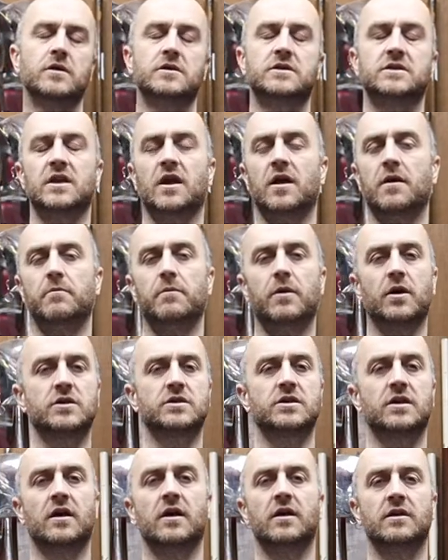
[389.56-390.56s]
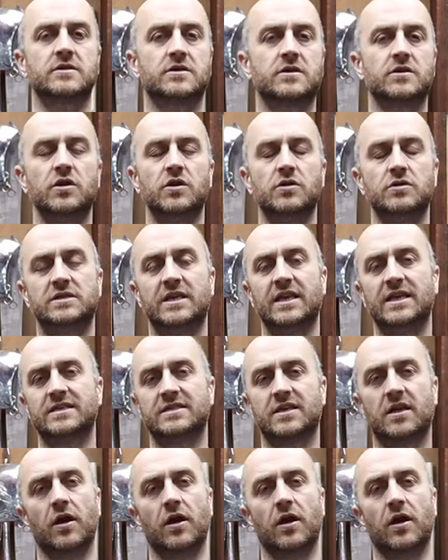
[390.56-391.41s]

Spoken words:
certain martial arts use these?